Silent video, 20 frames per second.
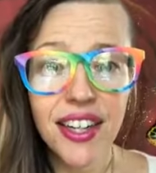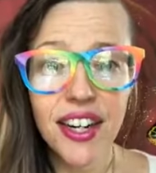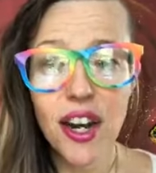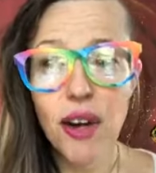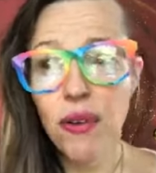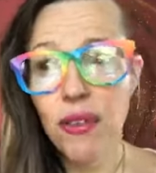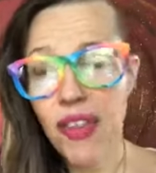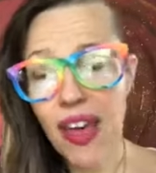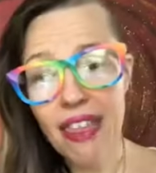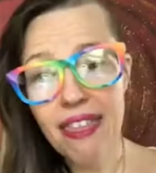
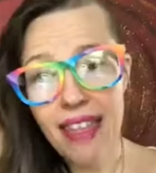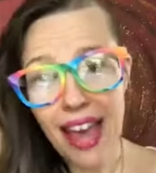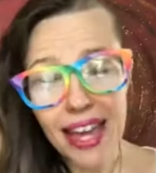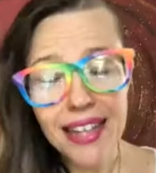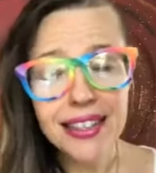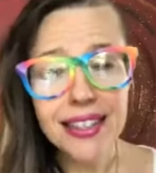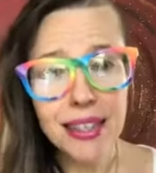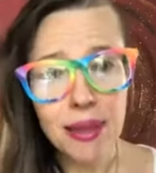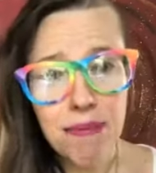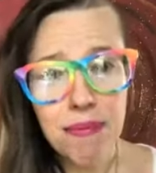then
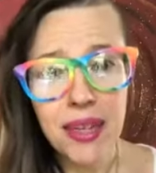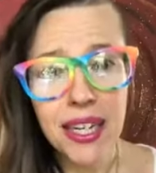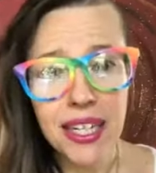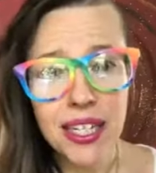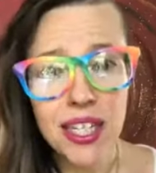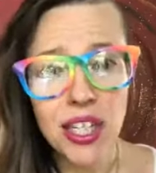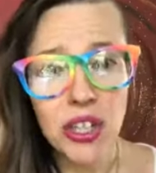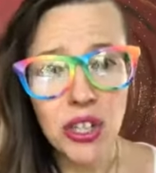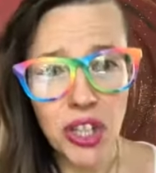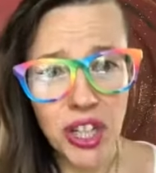that's
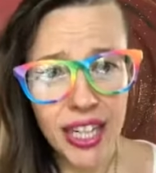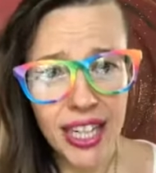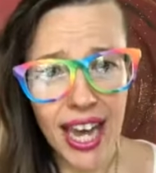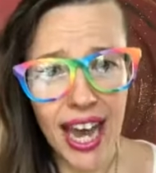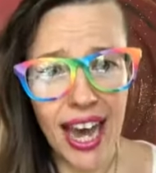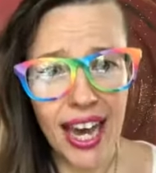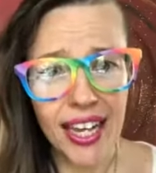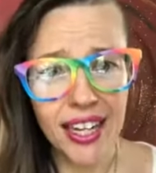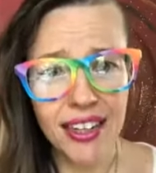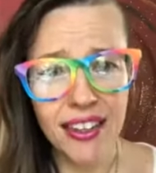something to
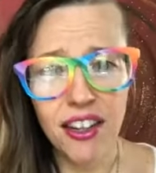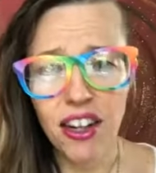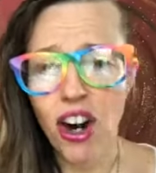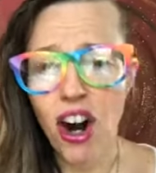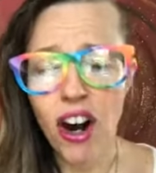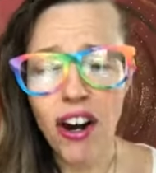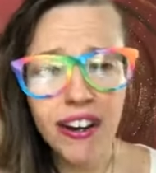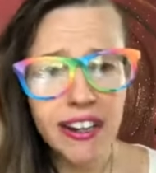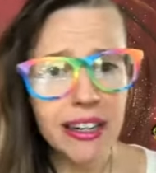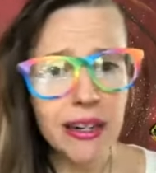look at.
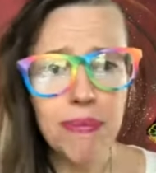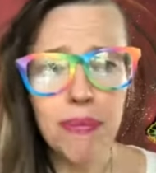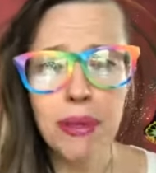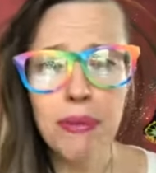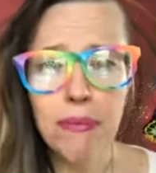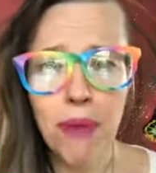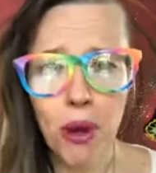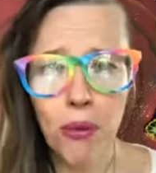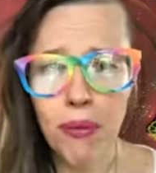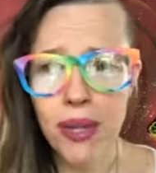There are going to
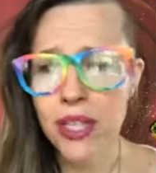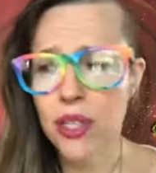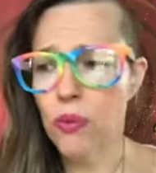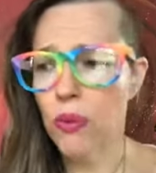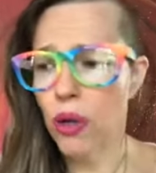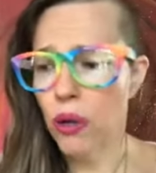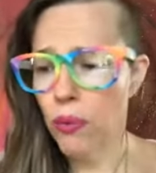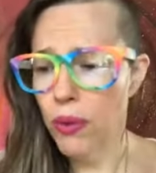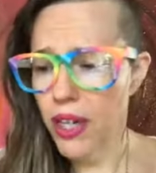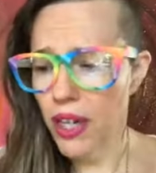be
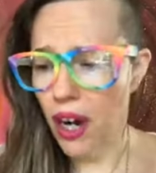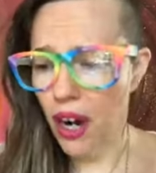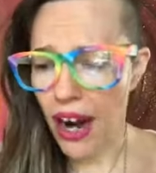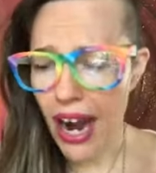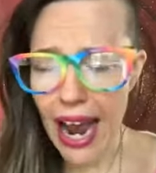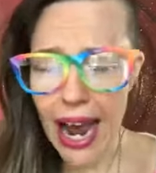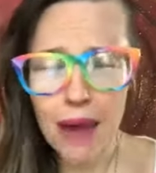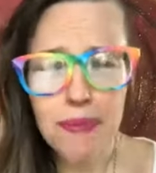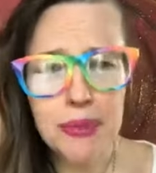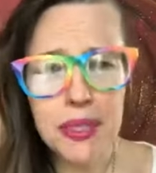moments where we
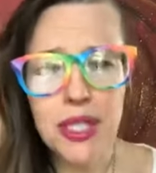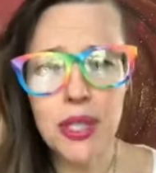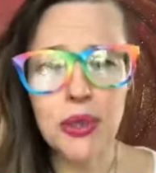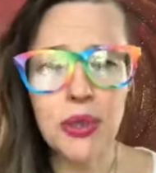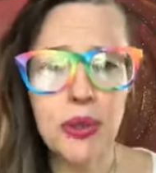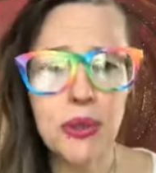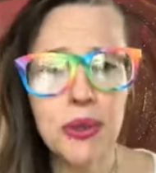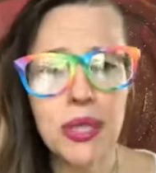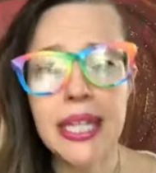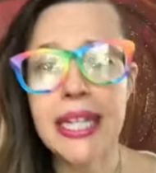are
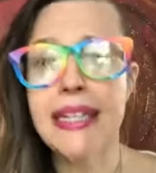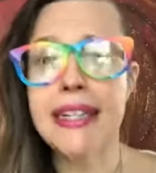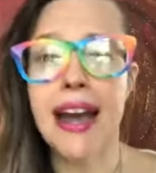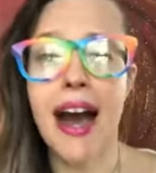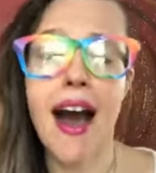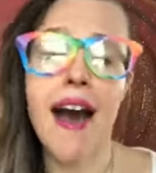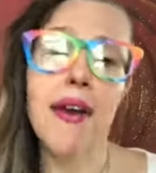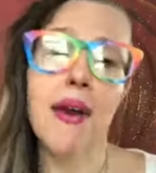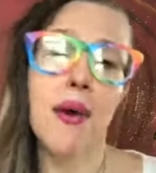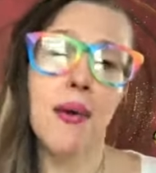absolutely
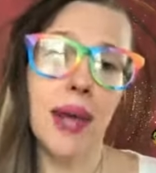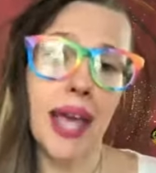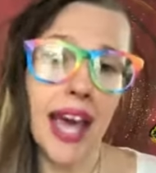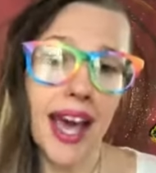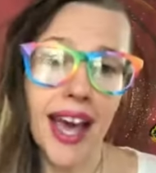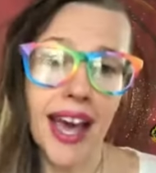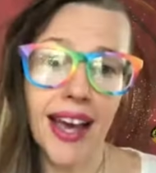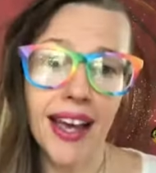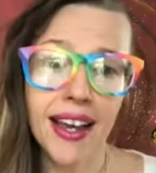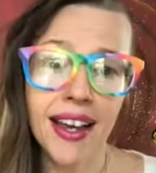not
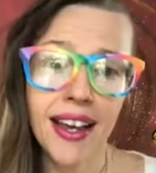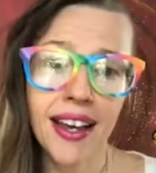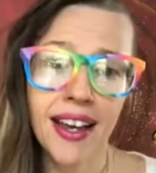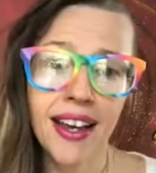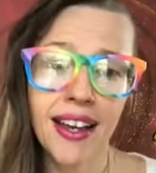okay.